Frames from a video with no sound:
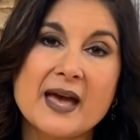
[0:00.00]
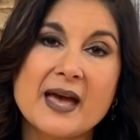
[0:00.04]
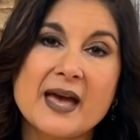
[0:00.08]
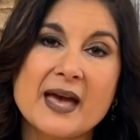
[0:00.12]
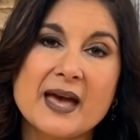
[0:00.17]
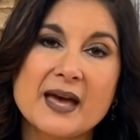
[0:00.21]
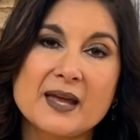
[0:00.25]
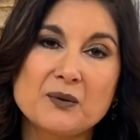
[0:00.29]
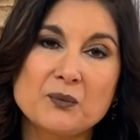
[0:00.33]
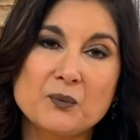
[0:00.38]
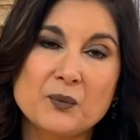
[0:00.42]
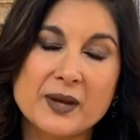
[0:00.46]

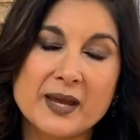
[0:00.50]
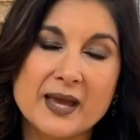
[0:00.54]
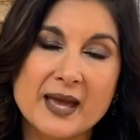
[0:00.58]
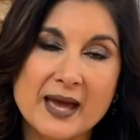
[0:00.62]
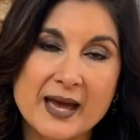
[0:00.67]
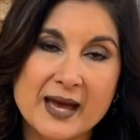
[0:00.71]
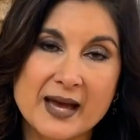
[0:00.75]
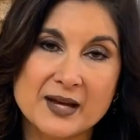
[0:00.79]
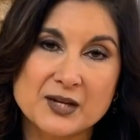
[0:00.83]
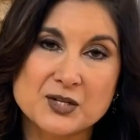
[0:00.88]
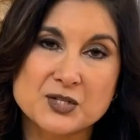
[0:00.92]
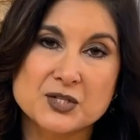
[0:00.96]
and we
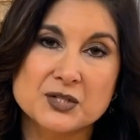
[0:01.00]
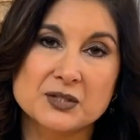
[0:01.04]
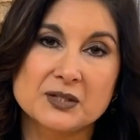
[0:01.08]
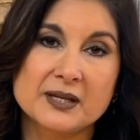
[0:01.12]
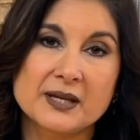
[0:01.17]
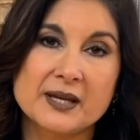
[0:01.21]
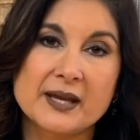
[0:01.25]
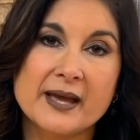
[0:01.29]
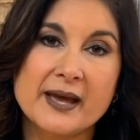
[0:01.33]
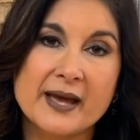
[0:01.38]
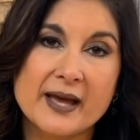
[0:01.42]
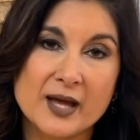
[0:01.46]

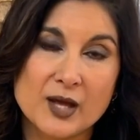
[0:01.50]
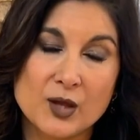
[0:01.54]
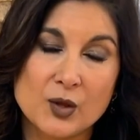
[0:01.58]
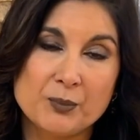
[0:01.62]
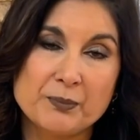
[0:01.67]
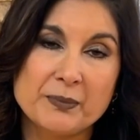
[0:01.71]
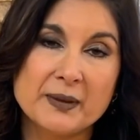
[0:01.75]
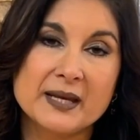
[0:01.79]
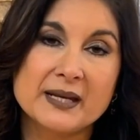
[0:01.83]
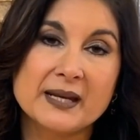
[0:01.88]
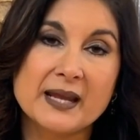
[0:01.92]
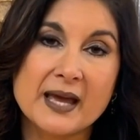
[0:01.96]
actually
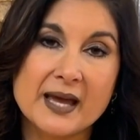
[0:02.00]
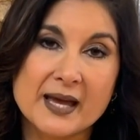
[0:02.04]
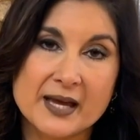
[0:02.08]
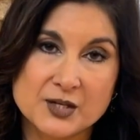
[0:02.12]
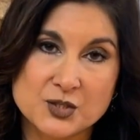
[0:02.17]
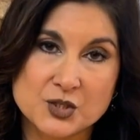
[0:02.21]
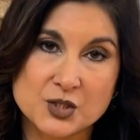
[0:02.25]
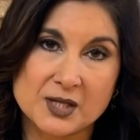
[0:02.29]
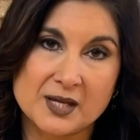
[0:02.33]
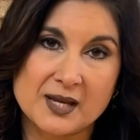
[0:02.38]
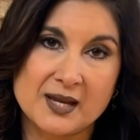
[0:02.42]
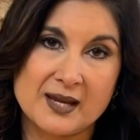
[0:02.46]
help and
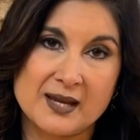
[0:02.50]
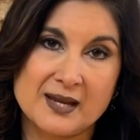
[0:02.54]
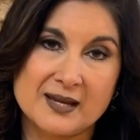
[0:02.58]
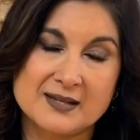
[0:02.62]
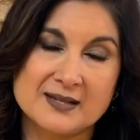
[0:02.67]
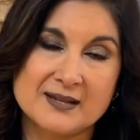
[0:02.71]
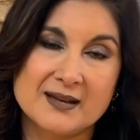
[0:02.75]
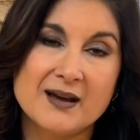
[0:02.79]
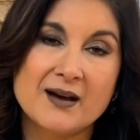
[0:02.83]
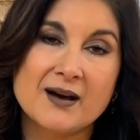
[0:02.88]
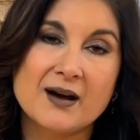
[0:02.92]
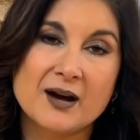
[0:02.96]
educate
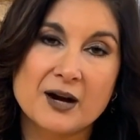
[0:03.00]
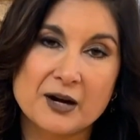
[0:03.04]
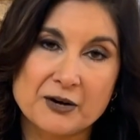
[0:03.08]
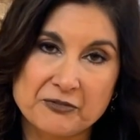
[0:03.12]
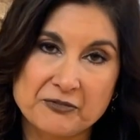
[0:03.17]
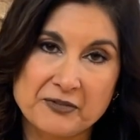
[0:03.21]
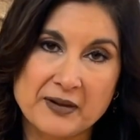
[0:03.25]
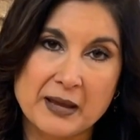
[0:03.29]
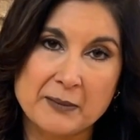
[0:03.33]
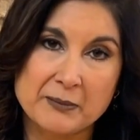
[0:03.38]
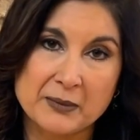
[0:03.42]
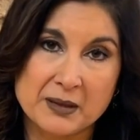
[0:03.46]
our
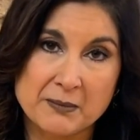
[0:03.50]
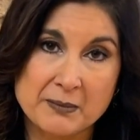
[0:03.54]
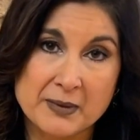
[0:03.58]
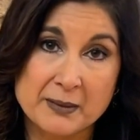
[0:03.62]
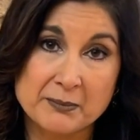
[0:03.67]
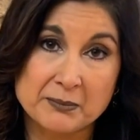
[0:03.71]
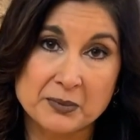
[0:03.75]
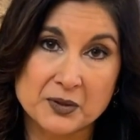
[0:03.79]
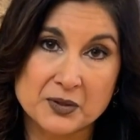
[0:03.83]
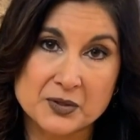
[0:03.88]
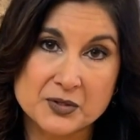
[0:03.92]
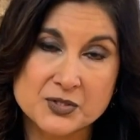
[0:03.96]
family
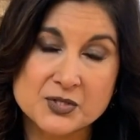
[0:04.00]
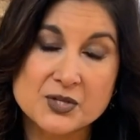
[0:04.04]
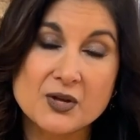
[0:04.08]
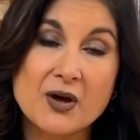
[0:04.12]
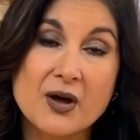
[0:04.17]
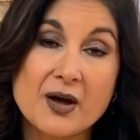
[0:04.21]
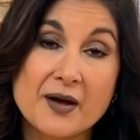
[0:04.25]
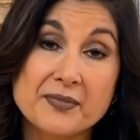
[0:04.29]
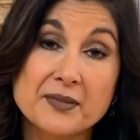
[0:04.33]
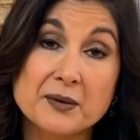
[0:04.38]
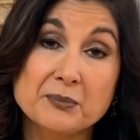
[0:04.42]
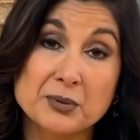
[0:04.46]
members
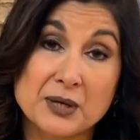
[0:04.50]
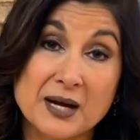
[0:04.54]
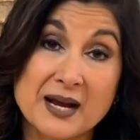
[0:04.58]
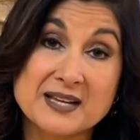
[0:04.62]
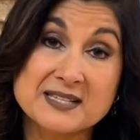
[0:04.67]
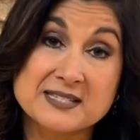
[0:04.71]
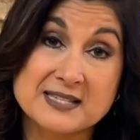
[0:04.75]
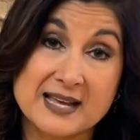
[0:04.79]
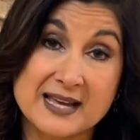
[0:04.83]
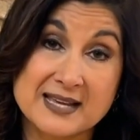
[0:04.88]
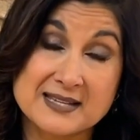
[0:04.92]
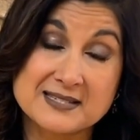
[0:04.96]
on the
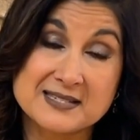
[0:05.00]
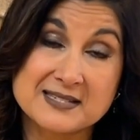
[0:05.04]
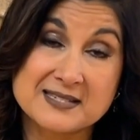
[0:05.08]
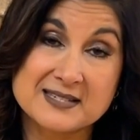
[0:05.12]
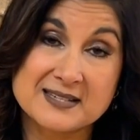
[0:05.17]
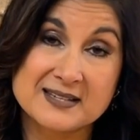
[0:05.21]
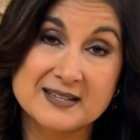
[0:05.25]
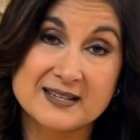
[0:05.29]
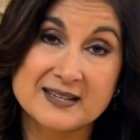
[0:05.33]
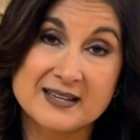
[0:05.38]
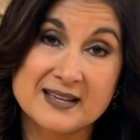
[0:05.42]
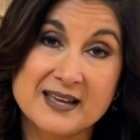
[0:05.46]
process.
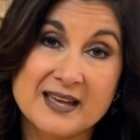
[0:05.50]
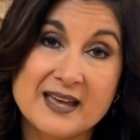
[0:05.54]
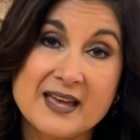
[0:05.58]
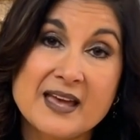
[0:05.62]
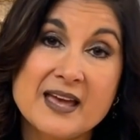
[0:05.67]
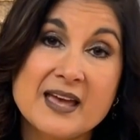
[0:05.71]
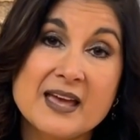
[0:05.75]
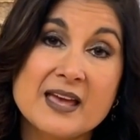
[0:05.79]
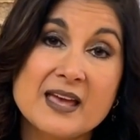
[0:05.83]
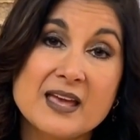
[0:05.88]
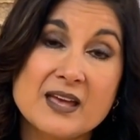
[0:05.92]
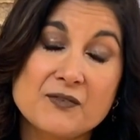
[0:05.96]

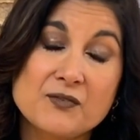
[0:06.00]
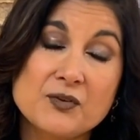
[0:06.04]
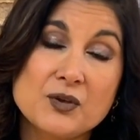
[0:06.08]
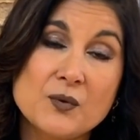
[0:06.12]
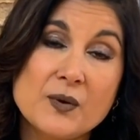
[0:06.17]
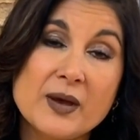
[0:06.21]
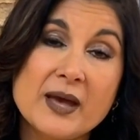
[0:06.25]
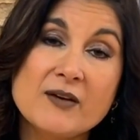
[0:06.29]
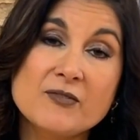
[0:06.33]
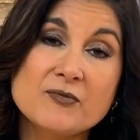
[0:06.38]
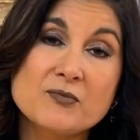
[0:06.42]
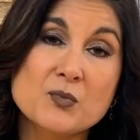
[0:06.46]
If you
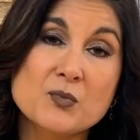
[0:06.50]
have